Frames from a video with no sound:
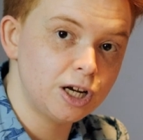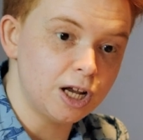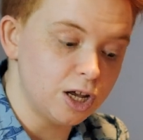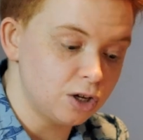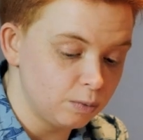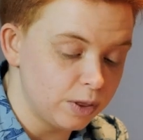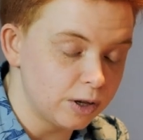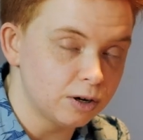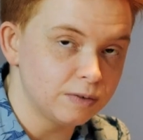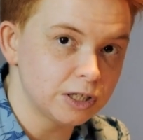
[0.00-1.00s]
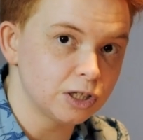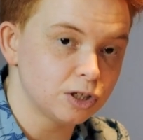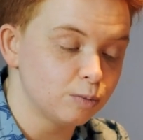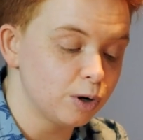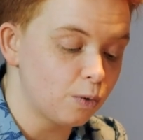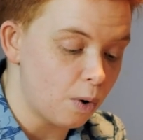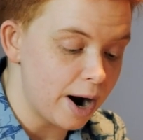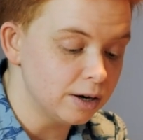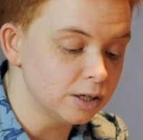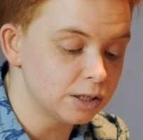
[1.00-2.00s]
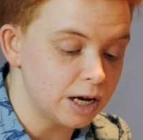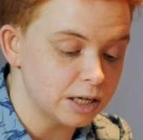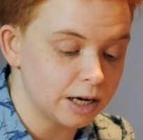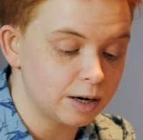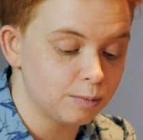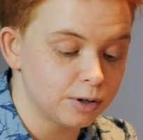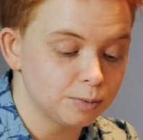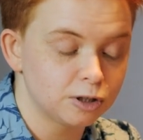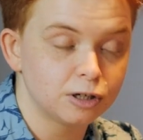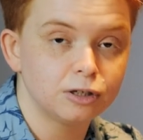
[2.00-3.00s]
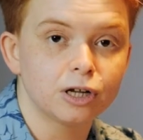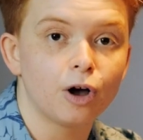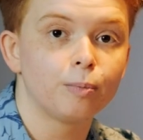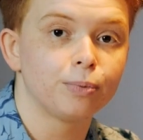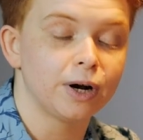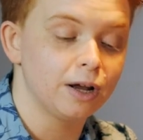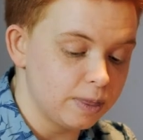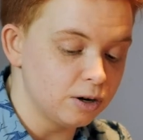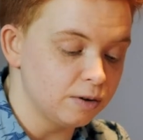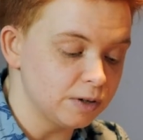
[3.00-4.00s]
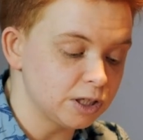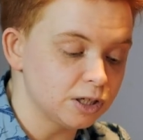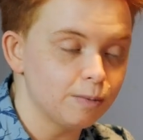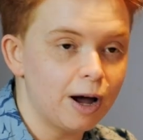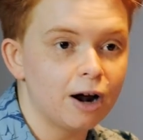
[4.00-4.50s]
is when the nervous system requires a second person to help bring the nervous system